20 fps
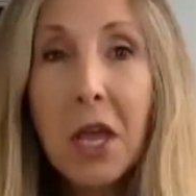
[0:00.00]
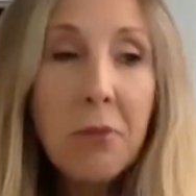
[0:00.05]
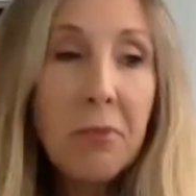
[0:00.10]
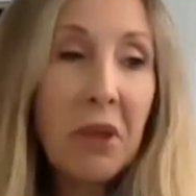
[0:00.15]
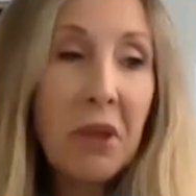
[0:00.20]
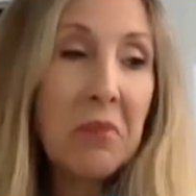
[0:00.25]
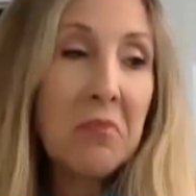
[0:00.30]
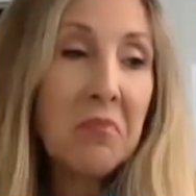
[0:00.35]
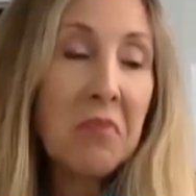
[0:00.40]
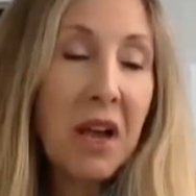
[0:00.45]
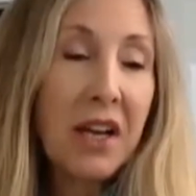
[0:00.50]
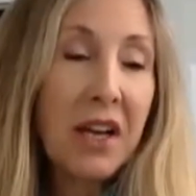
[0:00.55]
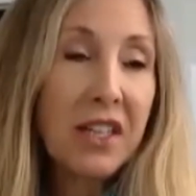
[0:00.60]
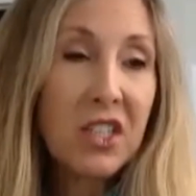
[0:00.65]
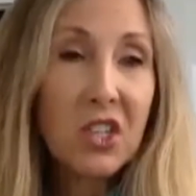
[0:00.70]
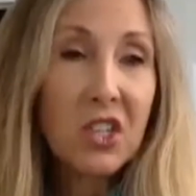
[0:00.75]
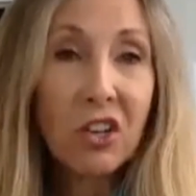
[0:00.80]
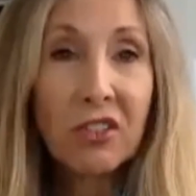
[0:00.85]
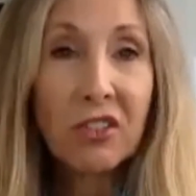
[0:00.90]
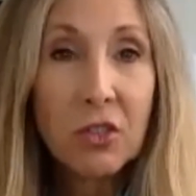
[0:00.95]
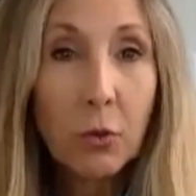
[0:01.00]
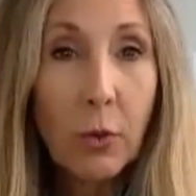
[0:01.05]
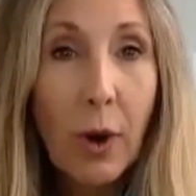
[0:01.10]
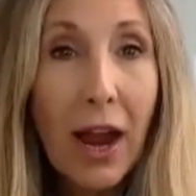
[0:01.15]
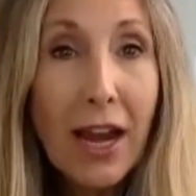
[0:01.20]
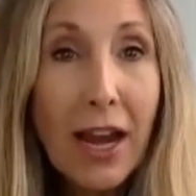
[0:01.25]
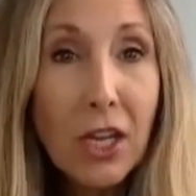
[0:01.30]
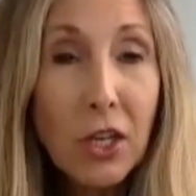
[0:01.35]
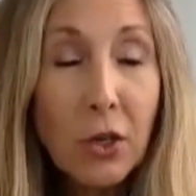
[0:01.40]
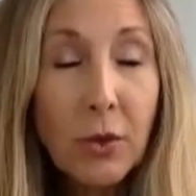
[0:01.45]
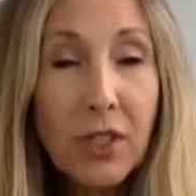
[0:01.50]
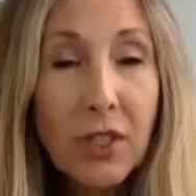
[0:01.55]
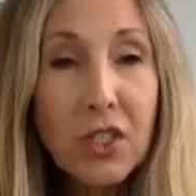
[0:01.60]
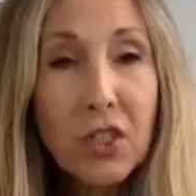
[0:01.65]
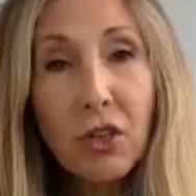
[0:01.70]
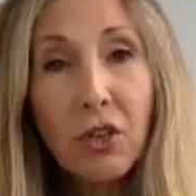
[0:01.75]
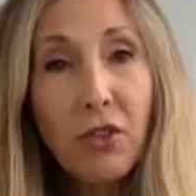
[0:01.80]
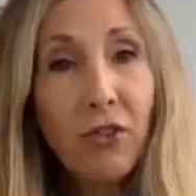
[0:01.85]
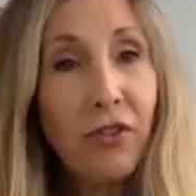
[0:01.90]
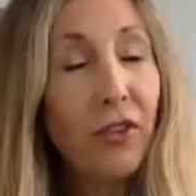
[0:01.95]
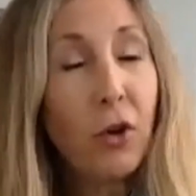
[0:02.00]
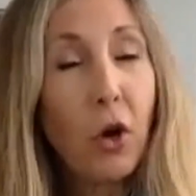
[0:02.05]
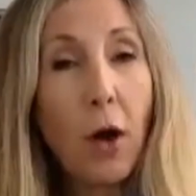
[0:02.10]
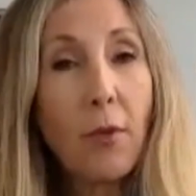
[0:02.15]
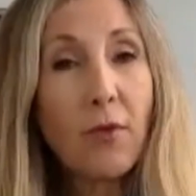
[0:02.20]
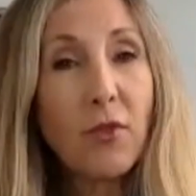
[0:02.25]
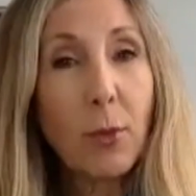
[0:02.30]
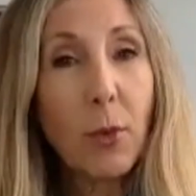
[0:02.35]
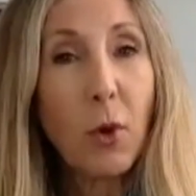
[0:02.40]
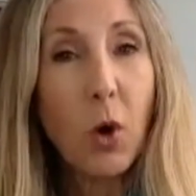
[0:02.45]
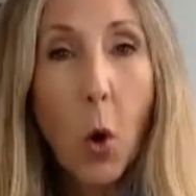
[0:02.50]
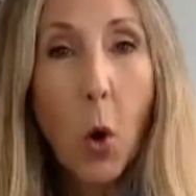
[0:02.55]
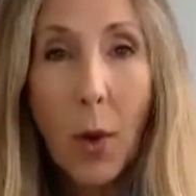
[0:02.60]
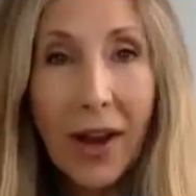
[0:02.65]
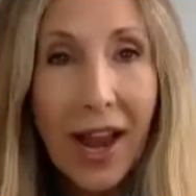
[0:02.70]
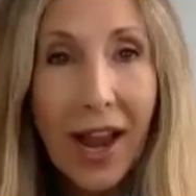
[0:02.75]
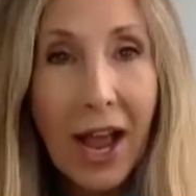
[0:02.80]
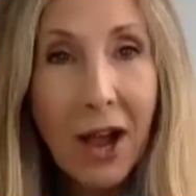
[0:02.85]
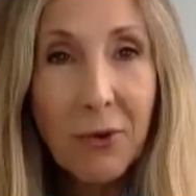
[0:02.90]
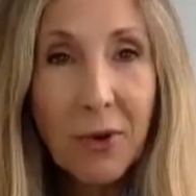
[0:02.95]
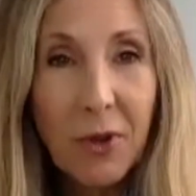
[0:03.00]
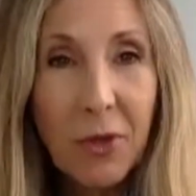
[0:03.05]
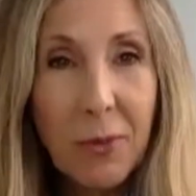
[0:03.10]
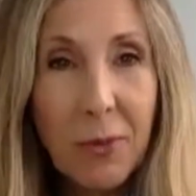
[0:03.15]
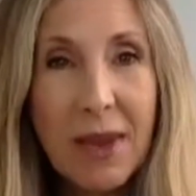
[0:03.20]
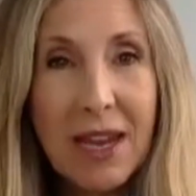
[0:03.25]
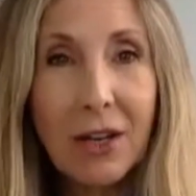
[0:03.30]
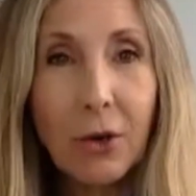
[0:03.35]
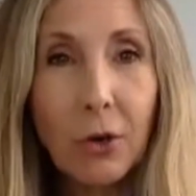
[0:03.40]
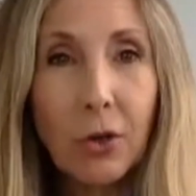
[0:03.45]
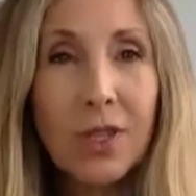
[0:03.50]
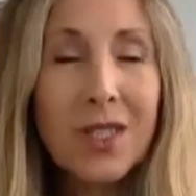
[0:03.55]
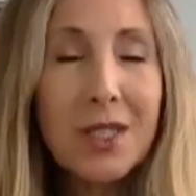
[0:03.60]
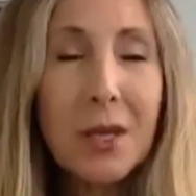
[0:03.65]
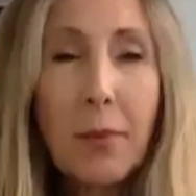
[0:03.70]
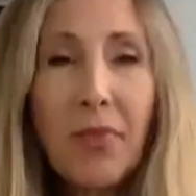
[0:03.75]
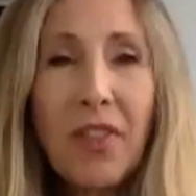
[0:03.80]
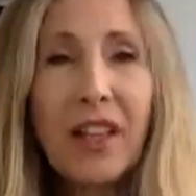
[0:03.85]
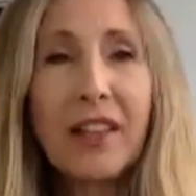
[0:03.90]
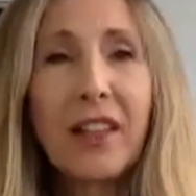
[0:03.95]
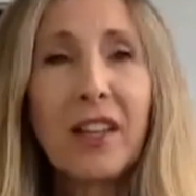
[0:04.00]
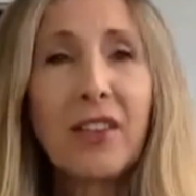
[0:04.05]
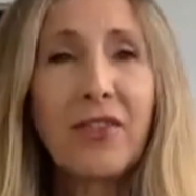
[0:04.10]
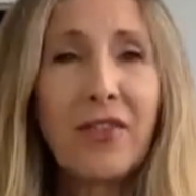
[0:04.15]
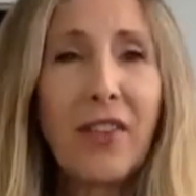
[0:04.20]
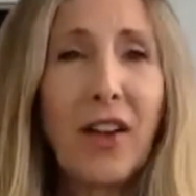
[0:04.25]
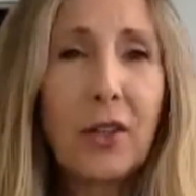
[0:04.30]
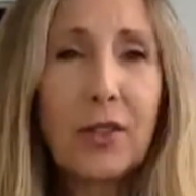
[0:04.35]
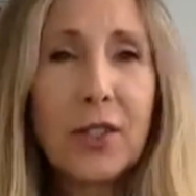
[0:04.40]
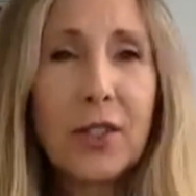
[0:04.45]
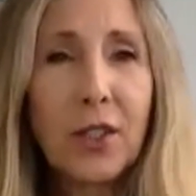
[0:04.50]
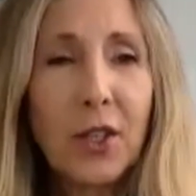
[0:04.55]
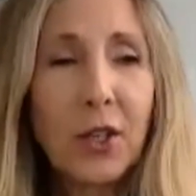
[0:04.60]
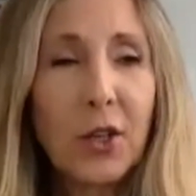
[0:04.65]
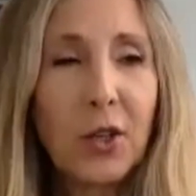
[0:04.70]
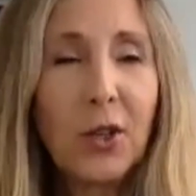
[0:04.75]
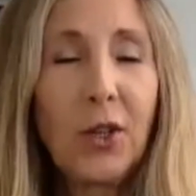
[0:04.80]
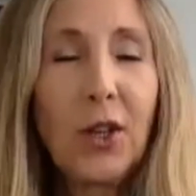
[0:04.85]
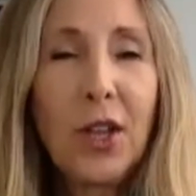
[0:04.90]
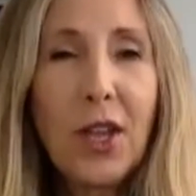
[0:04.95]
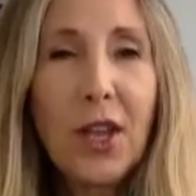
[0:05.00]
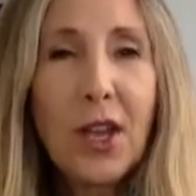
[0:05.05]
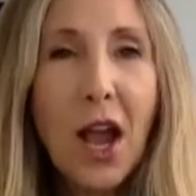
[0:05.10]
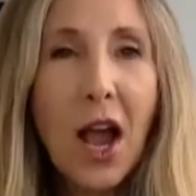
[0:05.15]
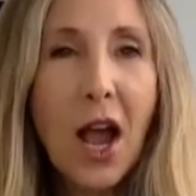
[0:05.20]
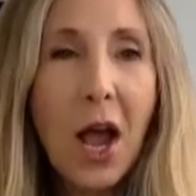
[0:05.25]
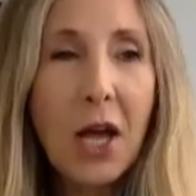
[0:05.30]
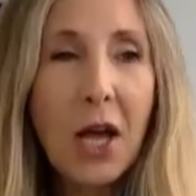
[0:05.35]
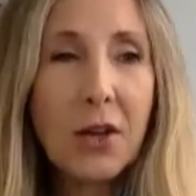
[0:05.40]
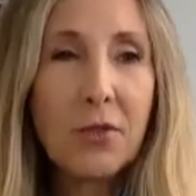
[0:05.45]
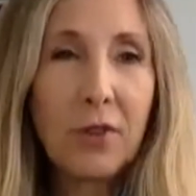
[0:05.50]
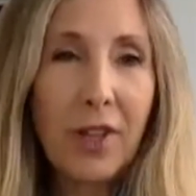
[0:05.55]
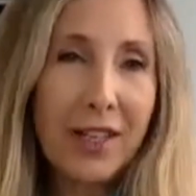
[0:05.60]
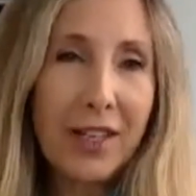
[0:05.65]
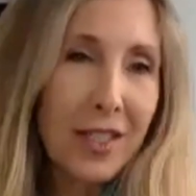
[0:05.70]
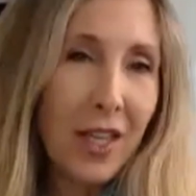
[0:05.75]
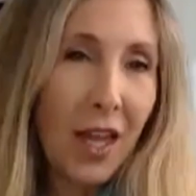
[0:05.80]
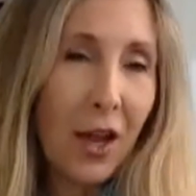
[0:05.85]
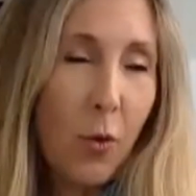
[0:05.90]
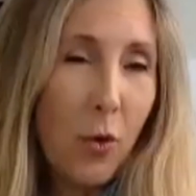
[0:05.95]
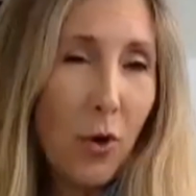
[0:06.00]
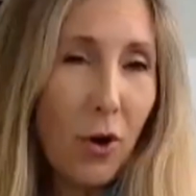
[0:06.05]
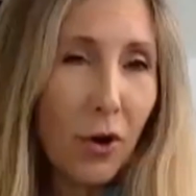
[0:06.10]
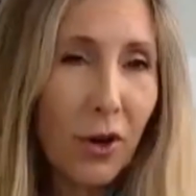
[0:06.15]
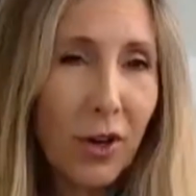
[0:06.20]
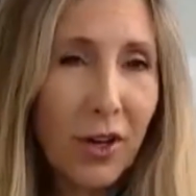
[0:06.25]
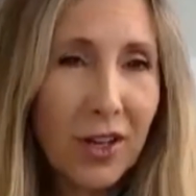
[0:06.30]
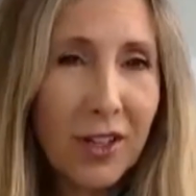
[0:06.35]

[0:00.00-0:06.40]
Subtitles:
But I'd start to write you until you feel comfortable going out with me, or something that felt a little less like work.